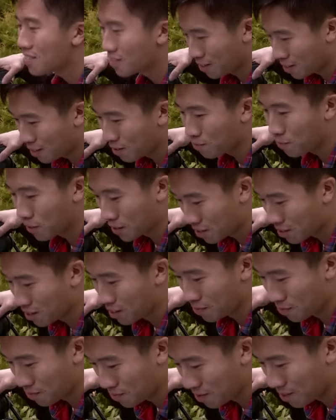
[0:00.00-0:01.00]
which is
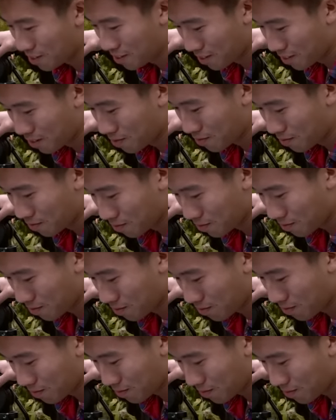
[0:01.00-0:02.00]
attracting a great deal of
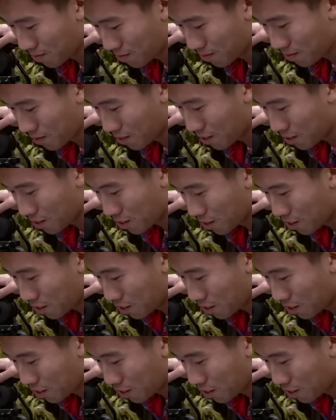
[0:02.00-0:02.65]
international